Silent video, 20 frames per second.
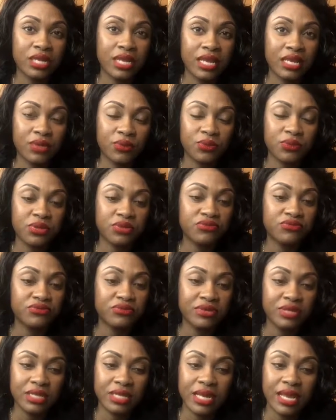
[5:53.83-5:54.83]
Like we
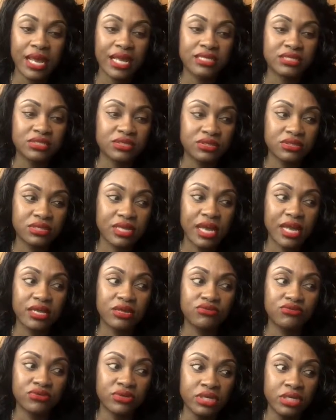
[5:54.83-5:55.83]
really had to
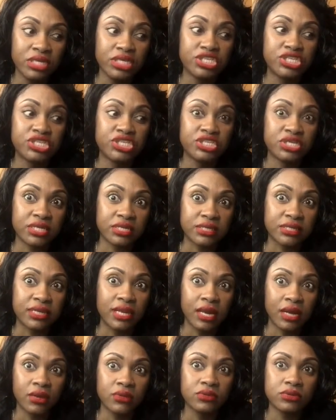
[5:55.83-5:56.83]
like really shut
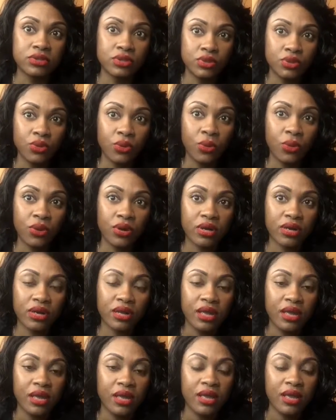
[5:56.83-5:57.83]
down the
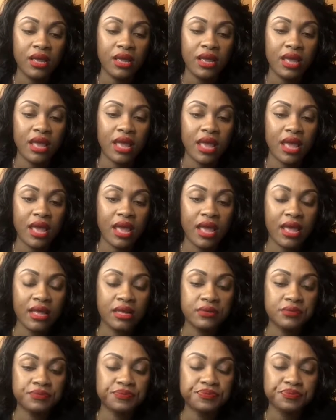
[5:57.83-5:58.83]
door.
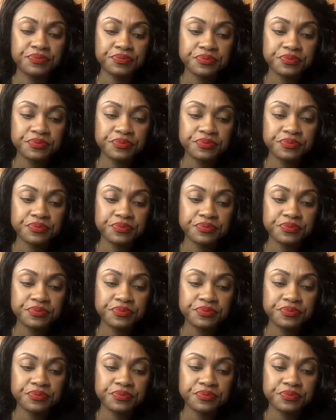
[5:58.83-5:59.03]
And